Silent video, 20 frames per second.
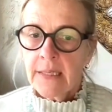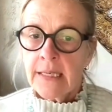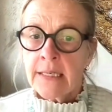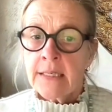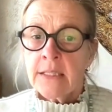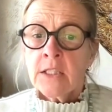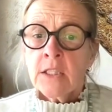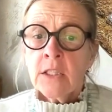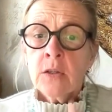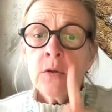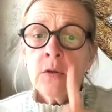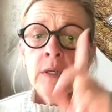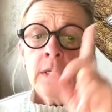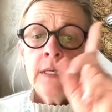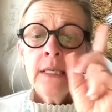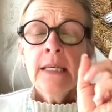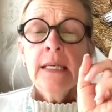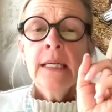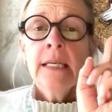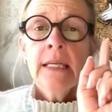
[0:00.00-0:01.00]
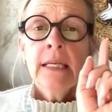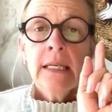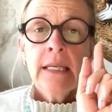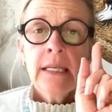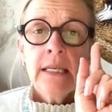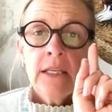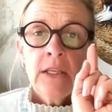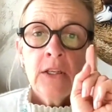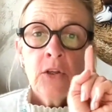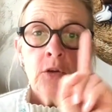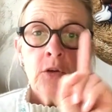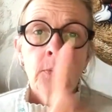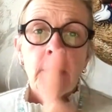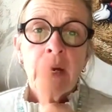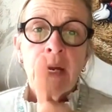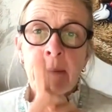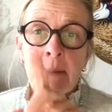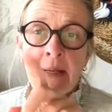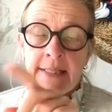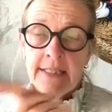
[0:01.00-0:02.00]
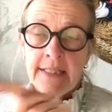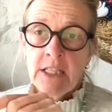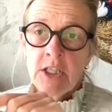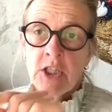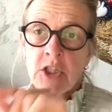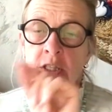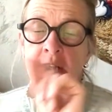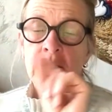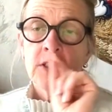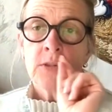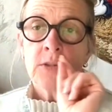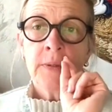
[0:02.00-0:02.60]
So your brand message needs to